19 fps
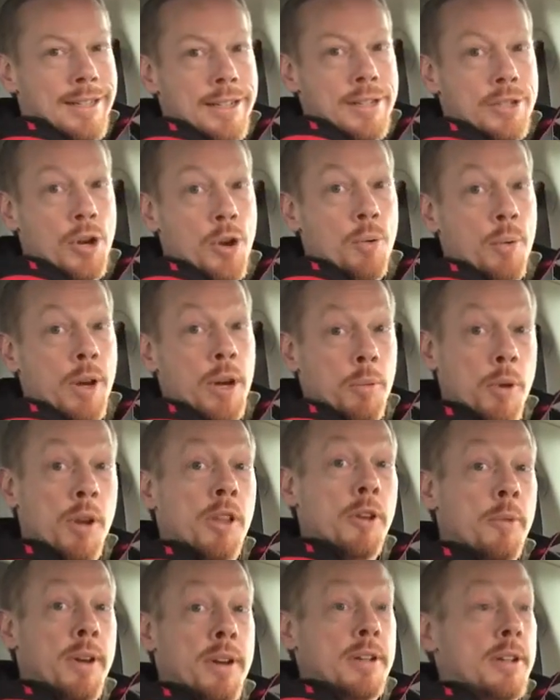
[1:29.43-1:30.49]
So what I
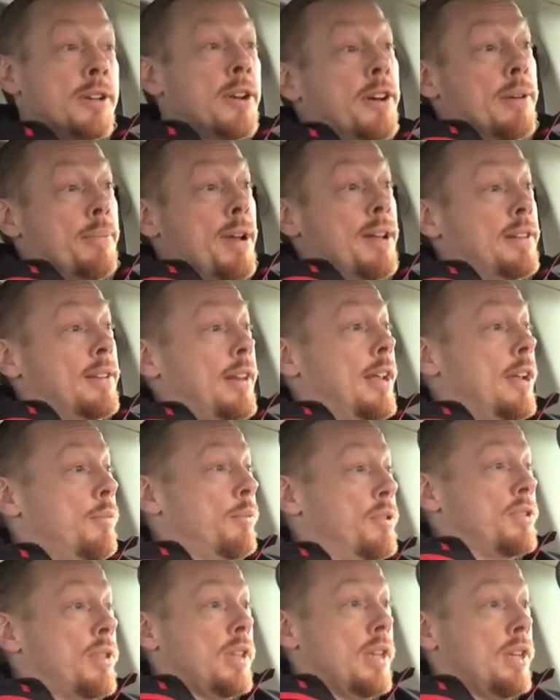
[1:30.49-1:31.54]
really wanted to talk about today
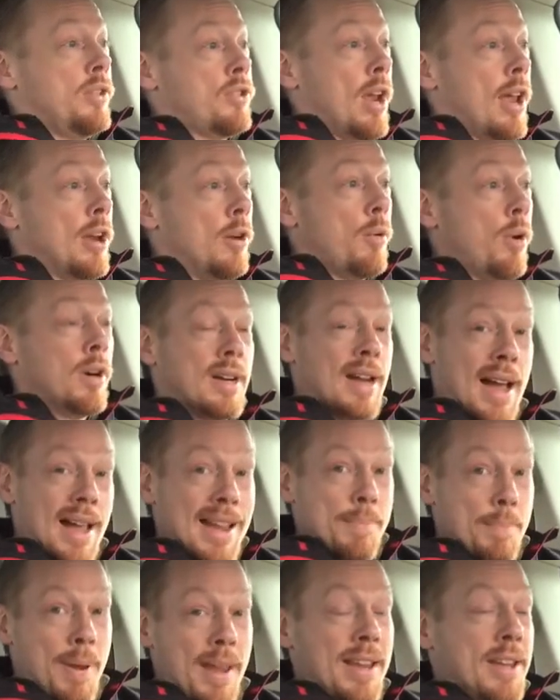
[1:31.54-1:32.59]
was the Jaguar
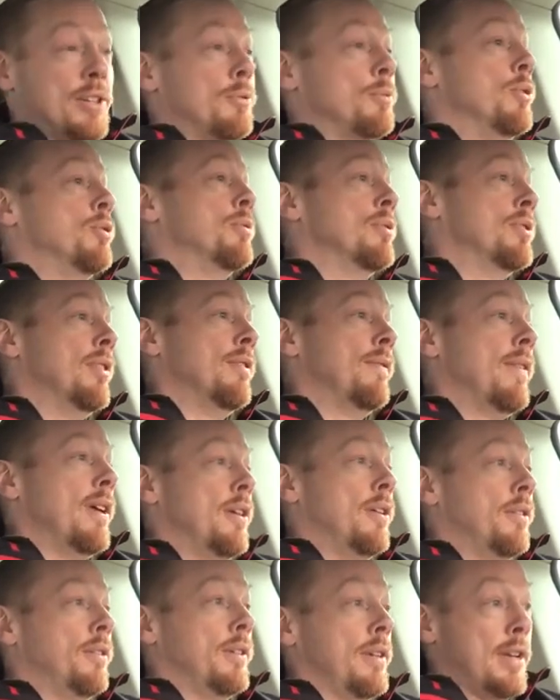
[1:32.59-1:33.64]
I-Pace, which was
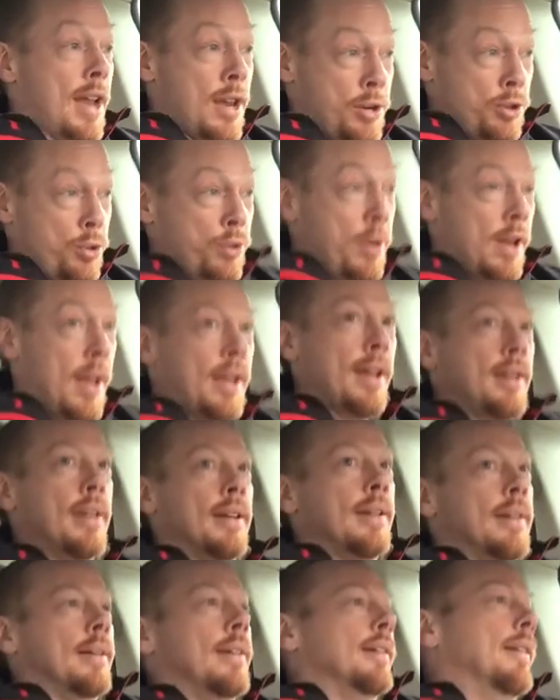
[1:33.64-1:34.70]
unveiled yesterday,
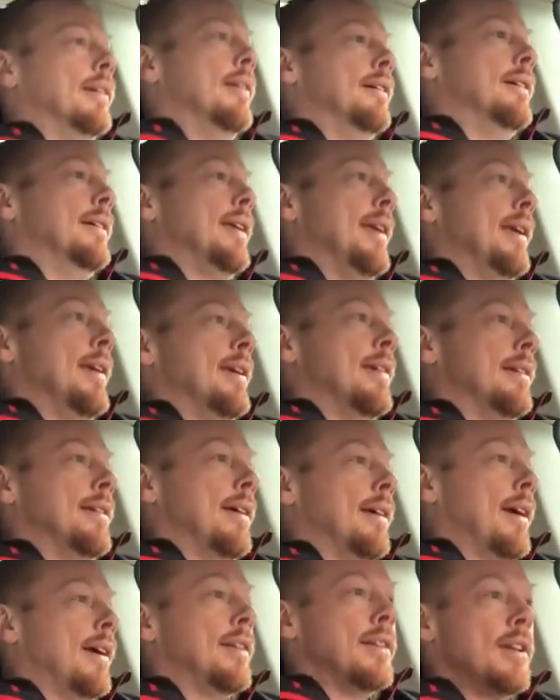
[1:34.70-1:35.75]
and
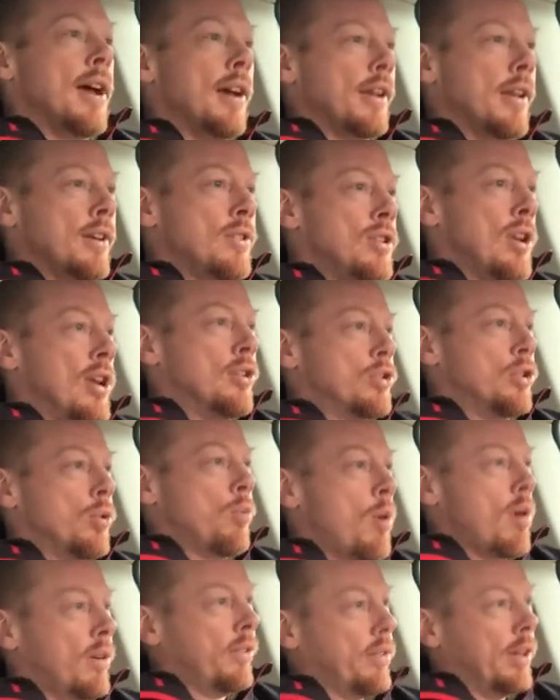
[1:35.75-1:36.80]
I did not get a chance to
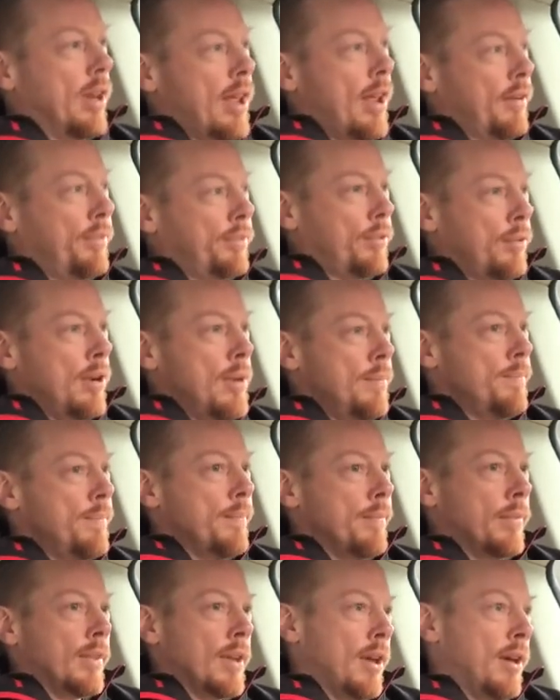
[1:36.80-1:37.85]
watch the live stream
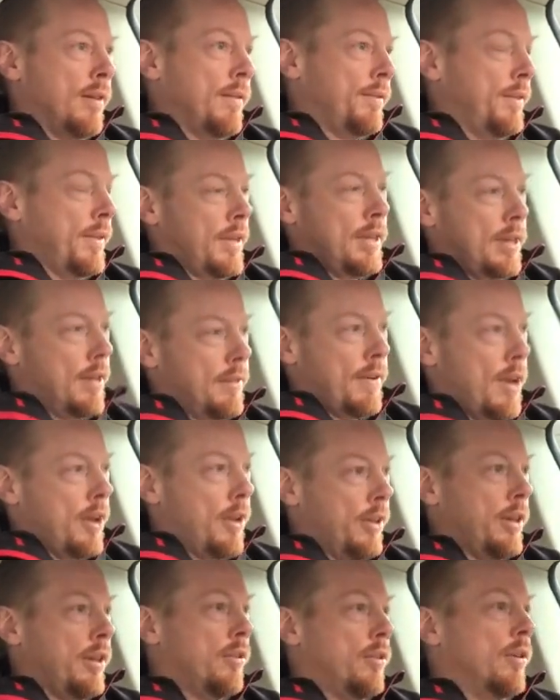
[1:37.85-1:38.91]
of the
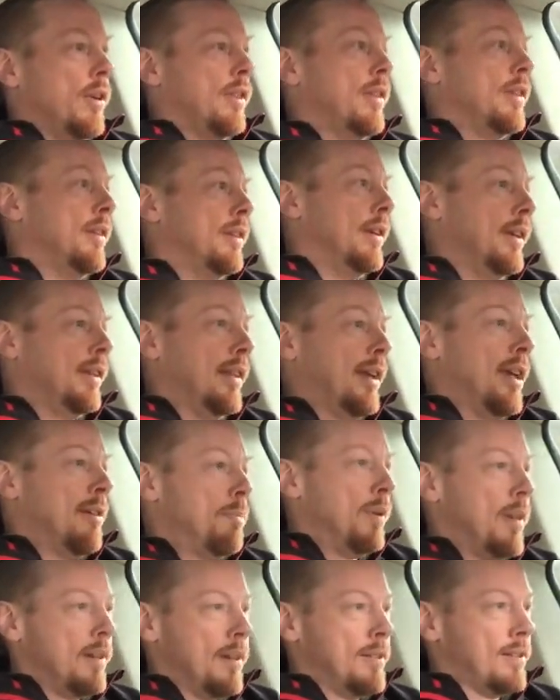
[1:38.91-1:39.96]
unveiling or anything like
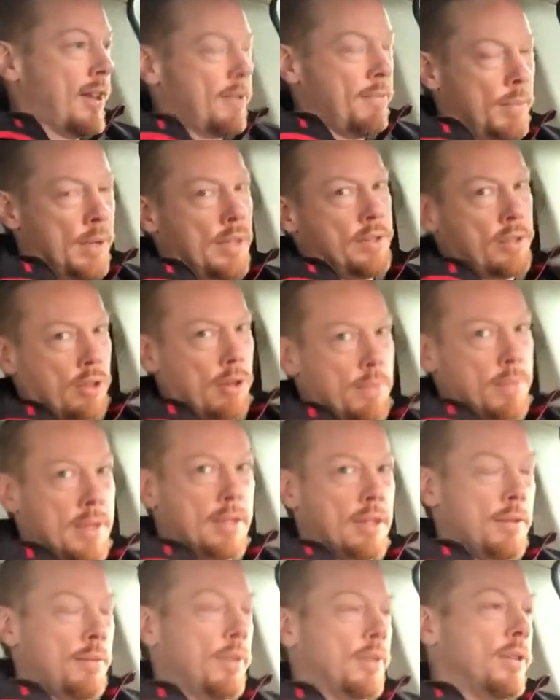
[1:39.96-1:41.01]
that because I've been so
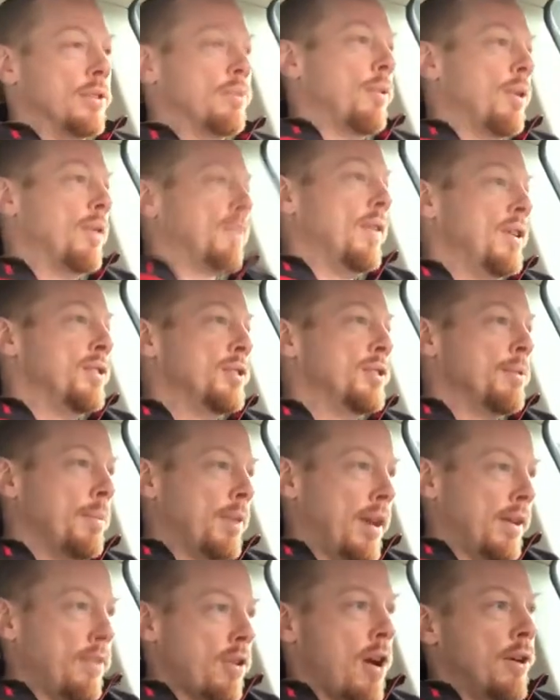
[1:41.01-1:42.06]
busy with this renovation,
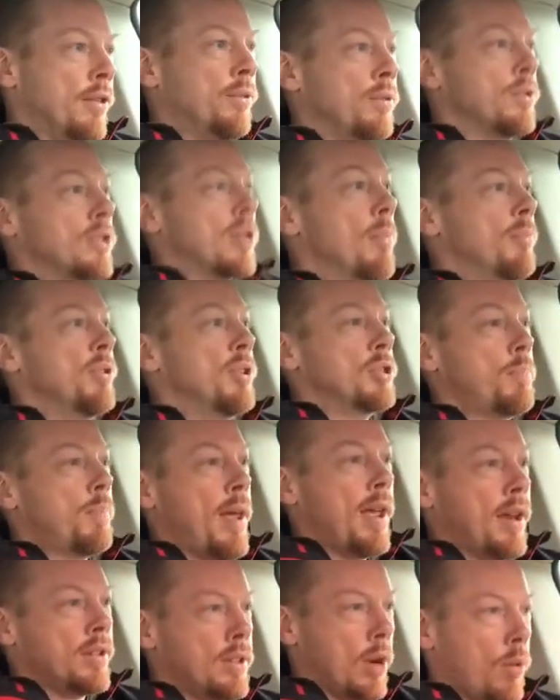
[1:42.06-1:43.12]
but I've gone through some of the
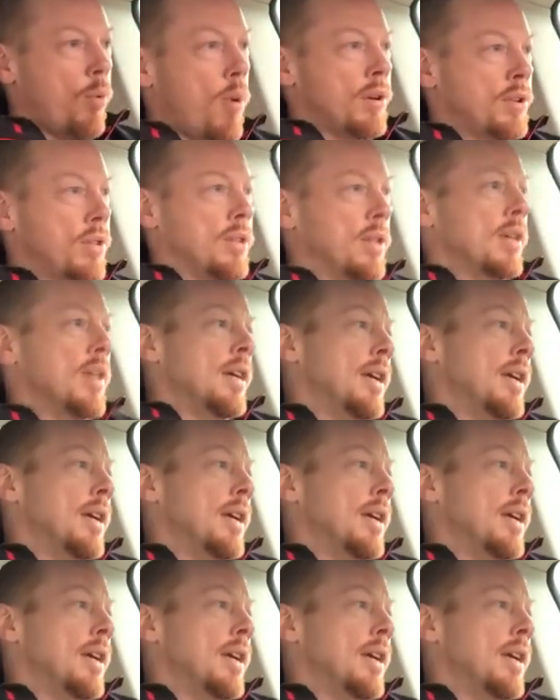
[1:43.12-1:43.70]
specs. I watched